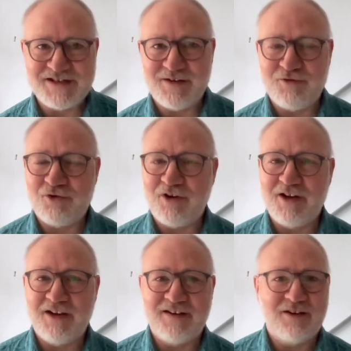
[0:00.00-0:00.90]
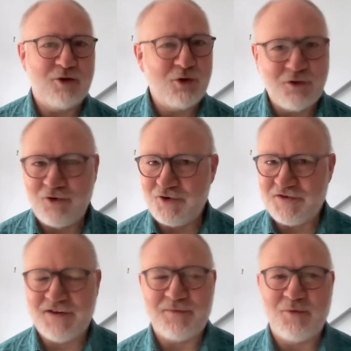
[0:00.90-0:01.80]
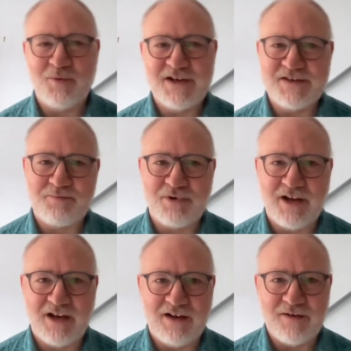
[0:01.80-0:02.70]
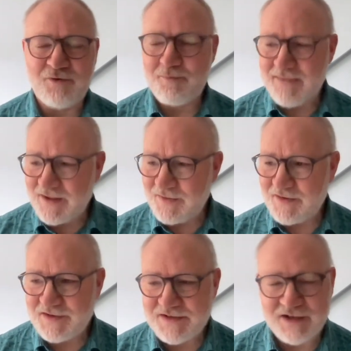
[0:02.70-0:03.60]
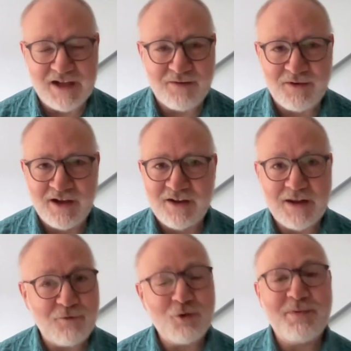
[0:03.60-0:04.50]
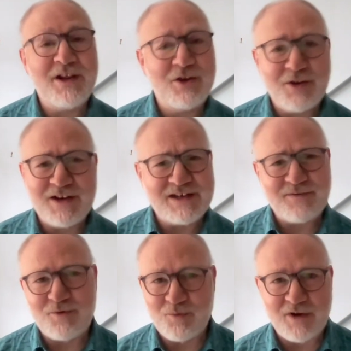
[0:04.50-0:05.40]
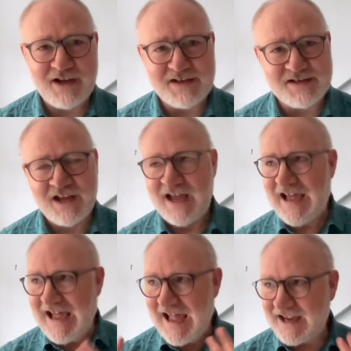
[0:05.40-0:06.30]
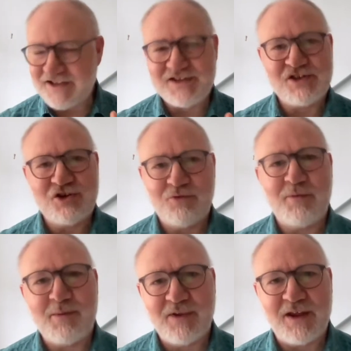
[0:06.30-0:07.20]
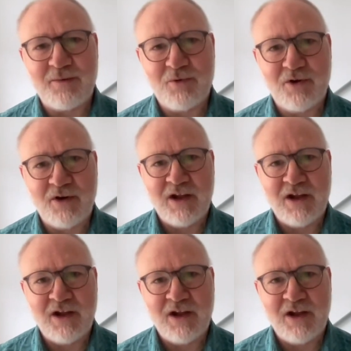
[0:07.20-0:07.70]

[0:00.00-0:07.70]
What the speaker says: I've tried all sorts of different ways of praying, different methods, and they've all been good in different ways. Acts, do you remember that one?